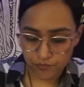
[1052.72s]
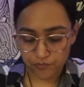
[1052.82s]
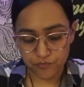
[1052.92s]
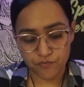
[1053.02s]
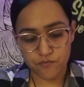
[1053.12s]

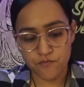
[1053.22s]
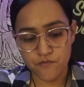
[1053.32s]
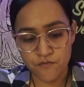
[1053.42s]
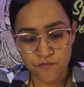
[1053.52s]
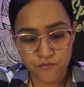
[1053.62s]

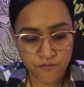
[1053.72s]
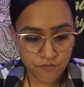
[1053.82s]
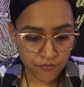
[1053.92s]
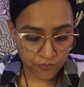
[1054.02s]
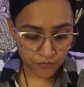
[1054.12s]

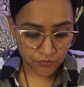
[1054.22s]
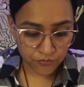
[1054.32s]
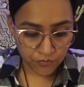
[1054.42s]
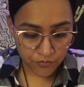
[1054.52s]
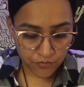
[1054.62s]

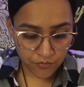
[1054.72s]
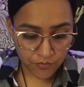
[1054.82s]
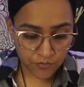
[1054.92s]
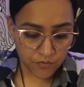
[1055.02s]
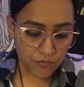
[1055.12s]

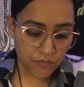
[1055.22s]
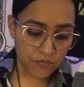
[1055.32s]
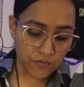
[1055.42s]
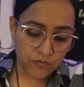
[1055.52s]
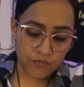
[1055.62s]

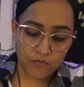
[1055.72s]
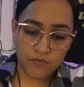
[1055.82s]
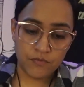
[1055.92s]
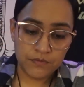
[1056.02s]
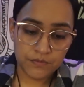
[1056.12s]

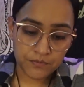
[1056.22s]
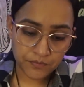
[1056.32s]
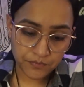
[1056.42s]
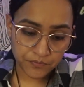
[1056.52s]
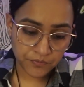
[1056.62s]

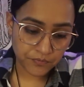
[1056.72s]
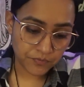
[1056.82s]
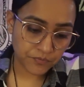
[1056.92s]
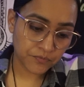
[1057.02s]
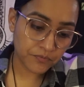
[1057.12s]

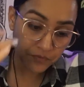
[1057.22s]
Nobody speaks.